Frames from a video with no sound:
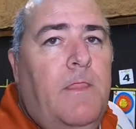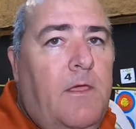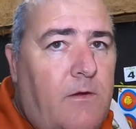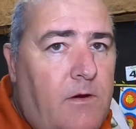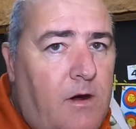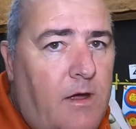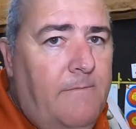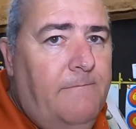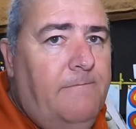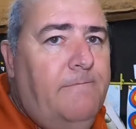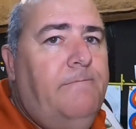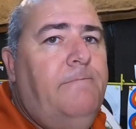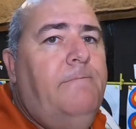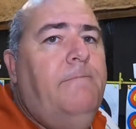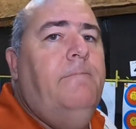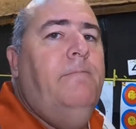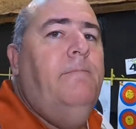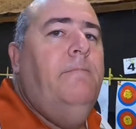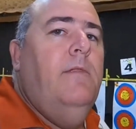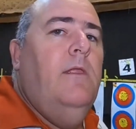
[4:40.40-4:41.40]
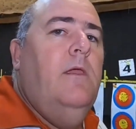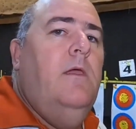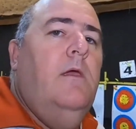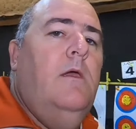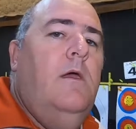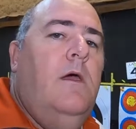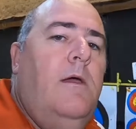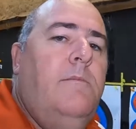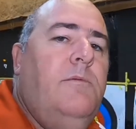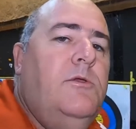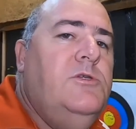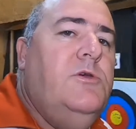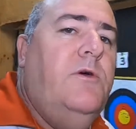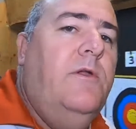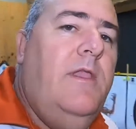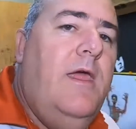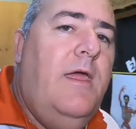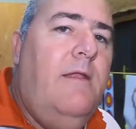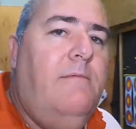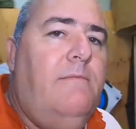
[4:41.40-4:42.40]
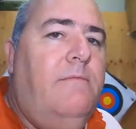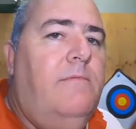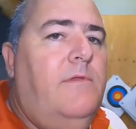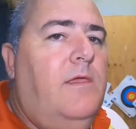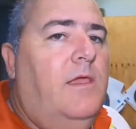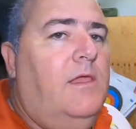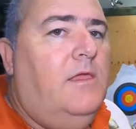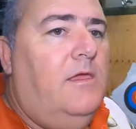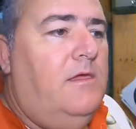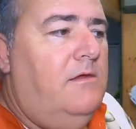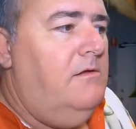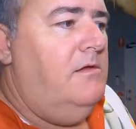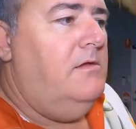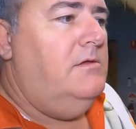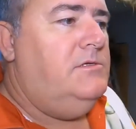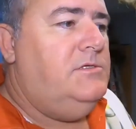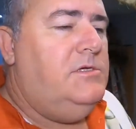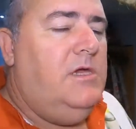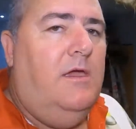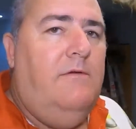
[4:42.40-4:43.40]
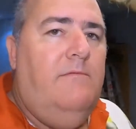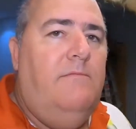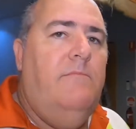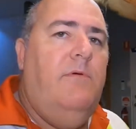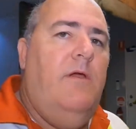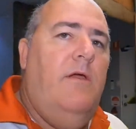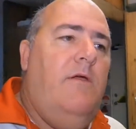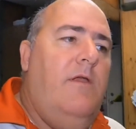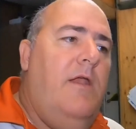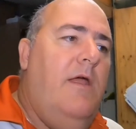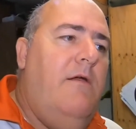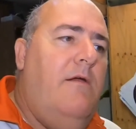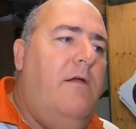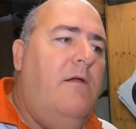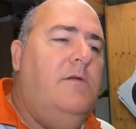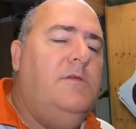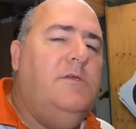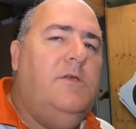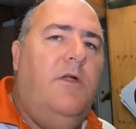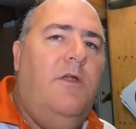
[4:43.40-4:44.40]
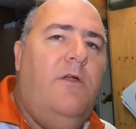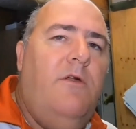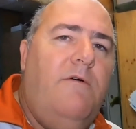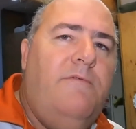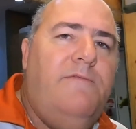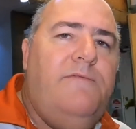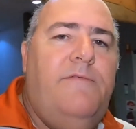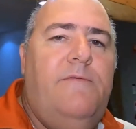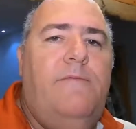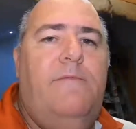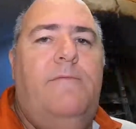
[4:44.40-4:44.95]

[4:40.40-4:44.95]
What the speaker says: Alright, hope you enjoyed that. Thank you. It's Jay from Broken Arrow signing off.